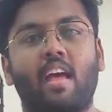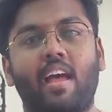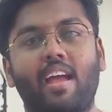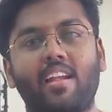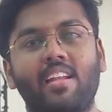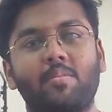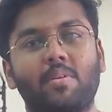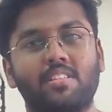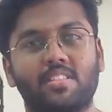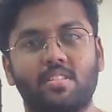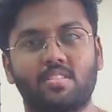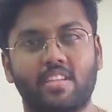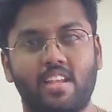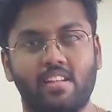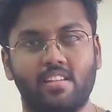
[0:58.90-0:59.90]
Hand and
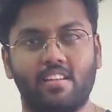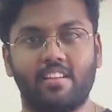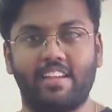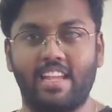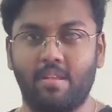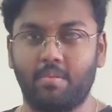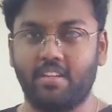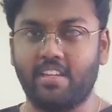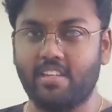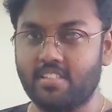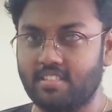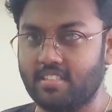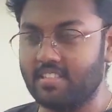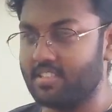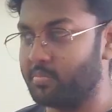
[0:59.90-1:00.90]
musculoskeletal
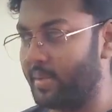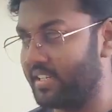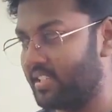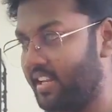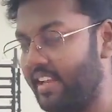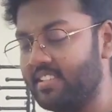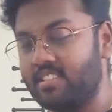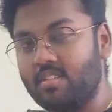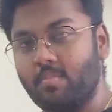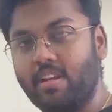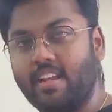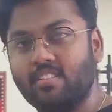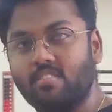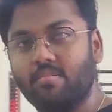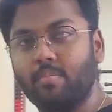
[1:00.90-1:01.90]
rehabilitation is a specialized
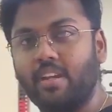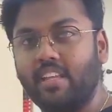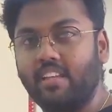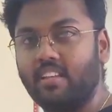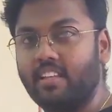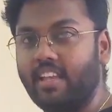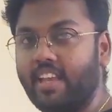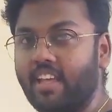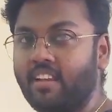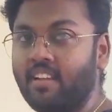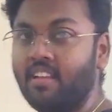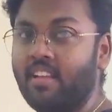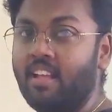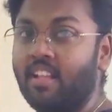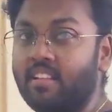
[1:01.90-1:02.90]
branch of medical care
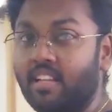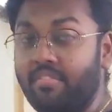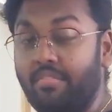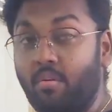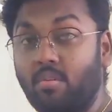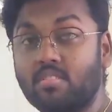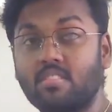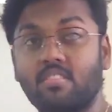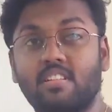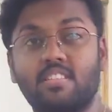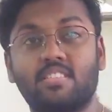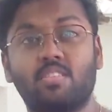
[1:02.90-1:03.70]
that focuses on